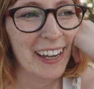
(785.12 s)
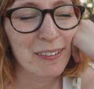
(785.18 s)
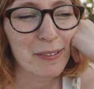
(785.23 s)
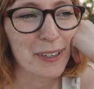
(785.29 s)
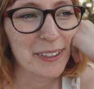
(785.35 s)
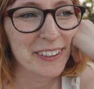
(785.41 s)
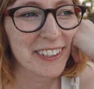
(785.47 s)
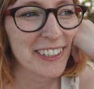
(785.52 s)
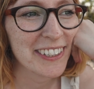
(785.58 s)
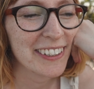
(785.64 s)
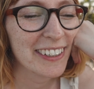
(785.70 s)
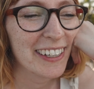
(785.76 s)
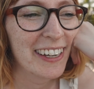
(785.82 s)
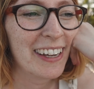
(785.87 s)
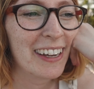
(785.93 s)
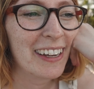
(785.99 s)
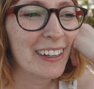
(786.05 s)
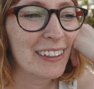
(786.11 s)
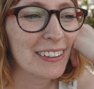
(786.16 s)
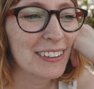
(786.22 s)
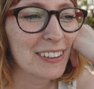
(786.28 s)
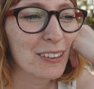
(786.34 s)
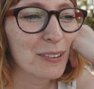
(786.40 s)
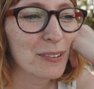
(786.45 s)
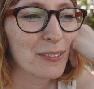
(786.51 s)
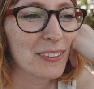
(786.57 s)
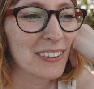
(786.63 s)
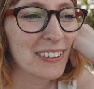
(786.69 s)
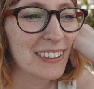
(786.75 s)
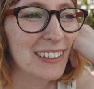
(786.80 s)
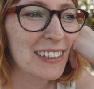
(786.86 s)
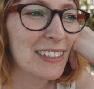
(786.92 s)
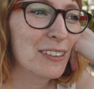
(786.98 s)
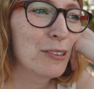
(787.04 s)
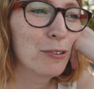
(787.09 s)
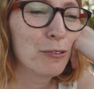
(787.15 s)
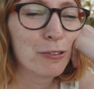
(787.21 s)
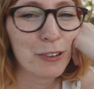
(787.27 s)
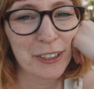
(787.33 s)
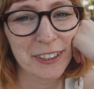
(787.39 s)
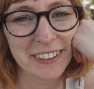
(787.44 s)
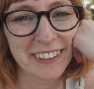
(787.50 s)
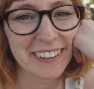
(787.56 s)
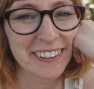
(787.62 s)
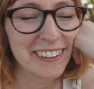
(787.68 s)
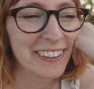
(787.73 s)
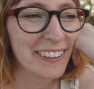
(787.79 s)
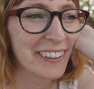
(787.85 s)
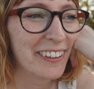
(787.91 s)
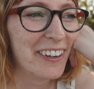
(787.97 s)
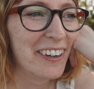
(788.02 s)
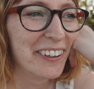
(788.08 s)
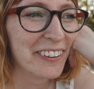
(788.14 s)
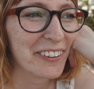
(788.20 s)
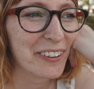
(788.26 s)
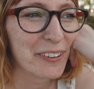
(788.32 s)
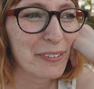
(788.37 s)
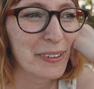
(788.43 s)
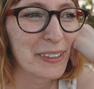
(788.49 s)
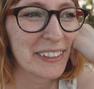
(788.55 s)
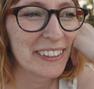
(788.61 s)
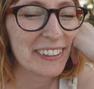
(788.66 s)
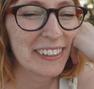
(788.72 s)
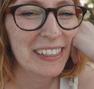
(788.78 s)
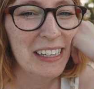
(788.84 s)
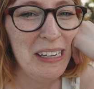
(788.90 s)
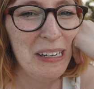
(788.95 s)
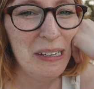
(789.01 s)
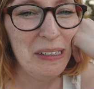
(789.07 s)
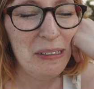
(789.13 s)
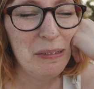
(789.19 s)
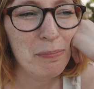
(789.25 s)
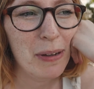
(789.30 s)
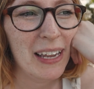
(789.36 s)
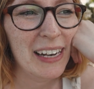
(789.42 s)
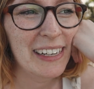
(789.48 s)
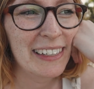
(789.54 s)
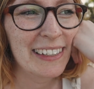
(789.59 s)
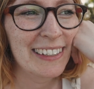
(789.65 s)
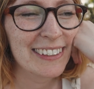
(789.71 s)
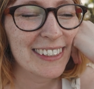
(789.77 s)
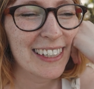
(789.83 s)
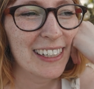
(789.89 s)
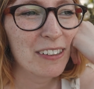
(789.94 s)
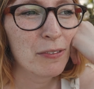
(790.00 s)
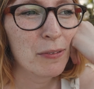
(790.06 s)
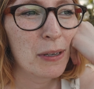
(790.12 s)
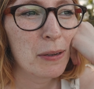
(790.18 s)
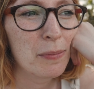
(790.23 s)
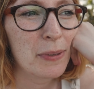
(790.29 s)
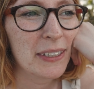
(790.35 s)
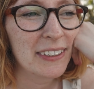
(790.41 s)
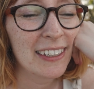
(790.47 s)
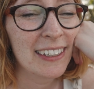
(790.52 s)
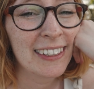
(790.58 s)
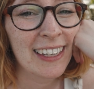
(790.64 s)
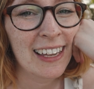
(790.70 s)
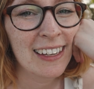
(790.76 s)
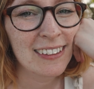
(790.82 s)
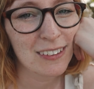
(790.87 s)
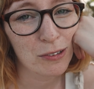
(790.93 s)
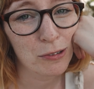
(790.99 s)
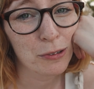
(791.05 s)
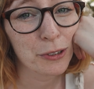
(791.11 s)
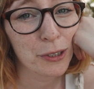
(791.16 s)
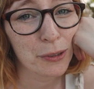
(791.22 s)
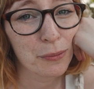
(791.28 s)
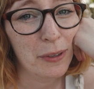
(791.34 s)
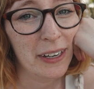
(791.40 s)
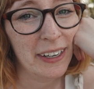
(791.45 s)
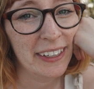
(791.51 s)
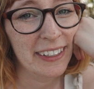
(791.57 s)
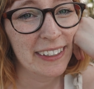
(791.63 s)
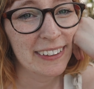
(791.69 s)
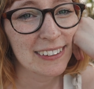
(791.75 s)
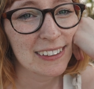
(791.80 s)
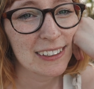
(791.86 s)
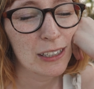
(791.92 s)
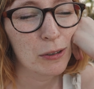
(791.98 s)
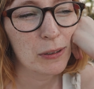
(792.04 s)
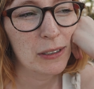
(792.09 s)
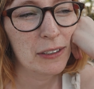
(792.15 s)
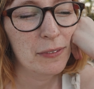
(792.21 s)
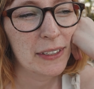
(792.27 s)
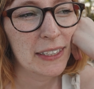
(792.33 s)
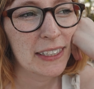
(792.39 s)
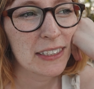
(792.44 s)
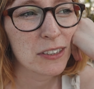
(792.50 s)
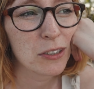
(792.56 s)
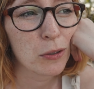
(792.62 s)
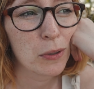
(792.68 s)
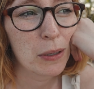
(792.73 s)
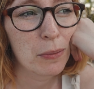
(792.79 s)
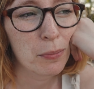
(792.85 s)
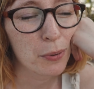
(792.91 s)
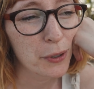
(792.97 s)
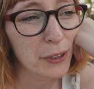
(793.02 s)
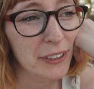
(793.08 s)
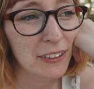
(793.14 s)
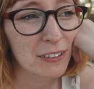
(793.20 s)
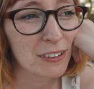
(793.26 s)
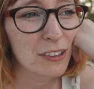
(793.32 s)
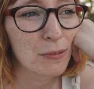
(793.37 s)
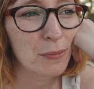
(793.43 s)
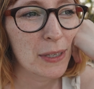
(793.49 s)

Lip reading: at once. So these two forces are always battling inside of me a bit, and that's also why slow living is so important to